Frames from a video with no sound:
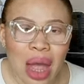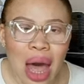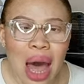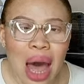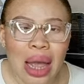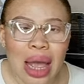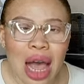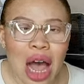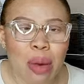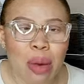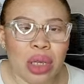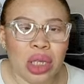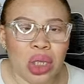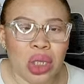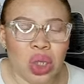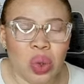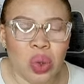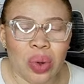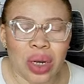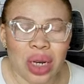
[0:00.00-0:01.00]
I am is
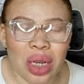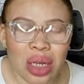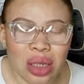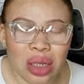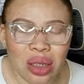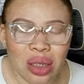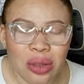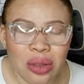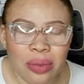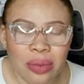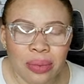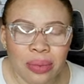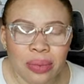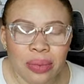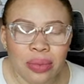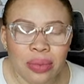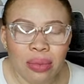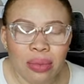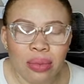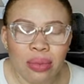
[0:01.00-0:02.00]
doing
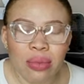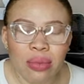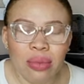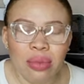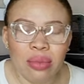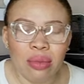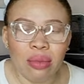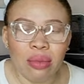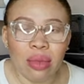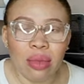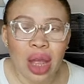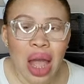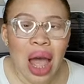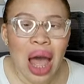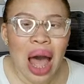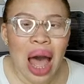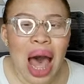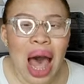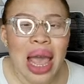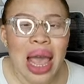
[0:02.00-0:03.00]

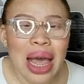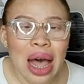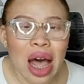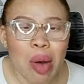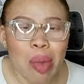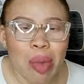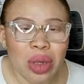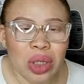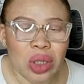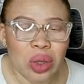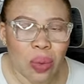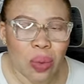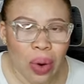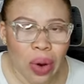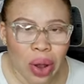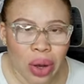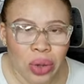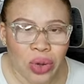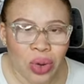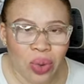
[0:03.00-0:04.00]
it. I am is the
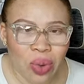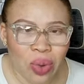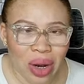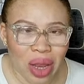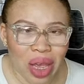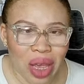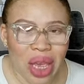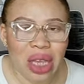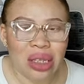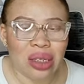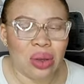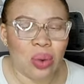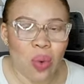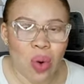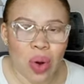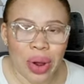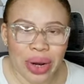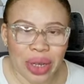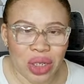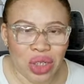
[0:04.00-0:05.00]
one doing it. He's the
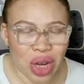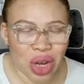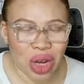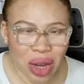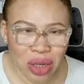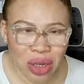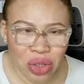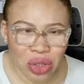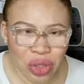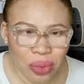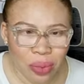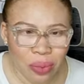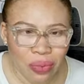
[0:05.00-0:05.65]
one in charge.